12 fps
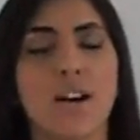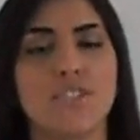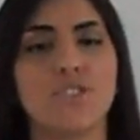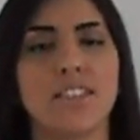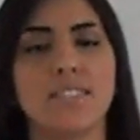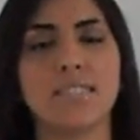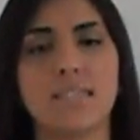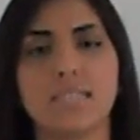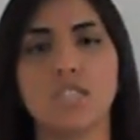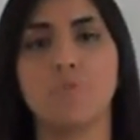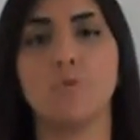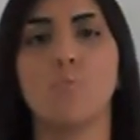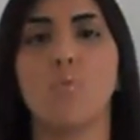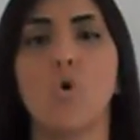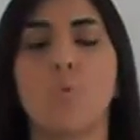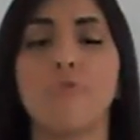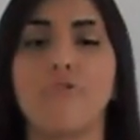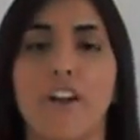As you can see, this is a little bit
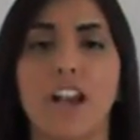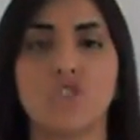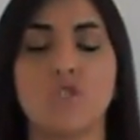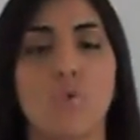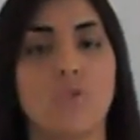more professional,